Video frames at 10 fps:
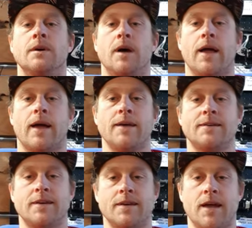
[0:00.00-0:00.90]
Hi
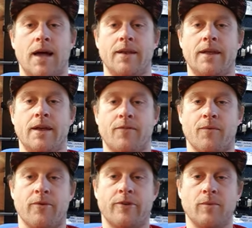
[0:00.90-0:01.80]
guys, Andy here from
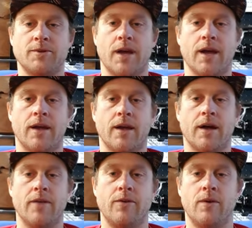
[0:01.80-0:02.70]
the Sup Shack
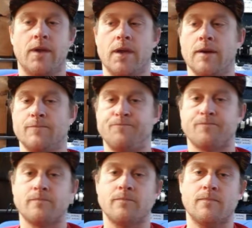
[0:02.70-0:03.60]
in UK.
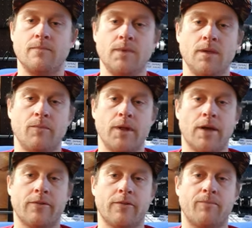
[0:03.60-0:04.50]
I've been
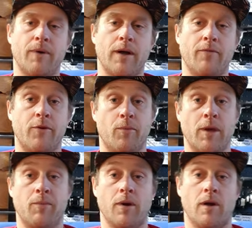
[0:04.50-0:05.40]
asked by a few
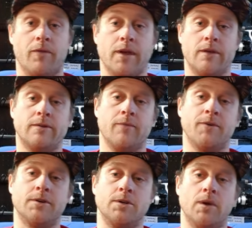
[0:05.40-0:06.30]
people on the Sup
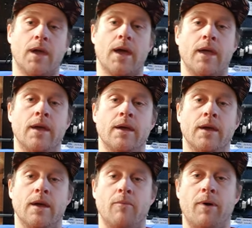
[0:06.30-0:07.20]
Fishing UK
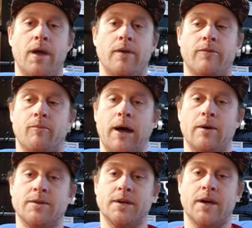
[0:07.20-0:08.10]
page
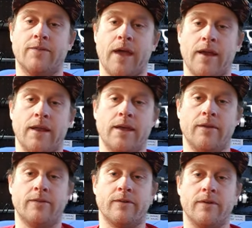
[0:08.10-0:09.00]
about
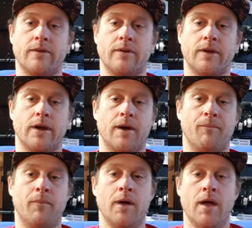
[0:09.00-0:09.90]
techniques and a